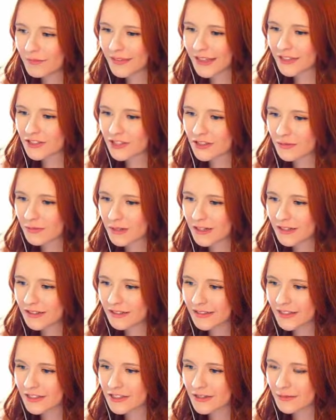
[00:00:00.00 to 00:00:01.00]
That should
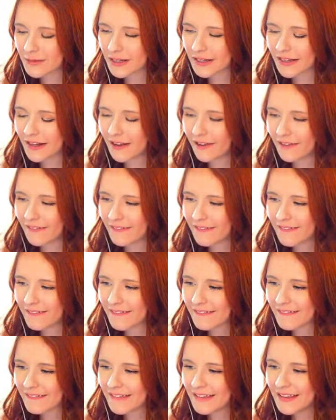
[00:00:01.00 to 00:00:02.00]
work. That should work out.
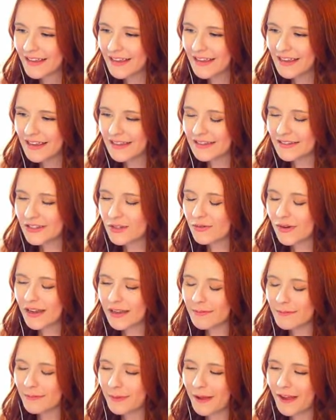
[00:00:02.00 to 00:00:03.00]
Do
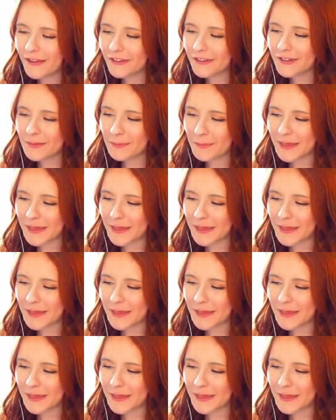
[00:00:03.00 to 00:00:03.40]
I bother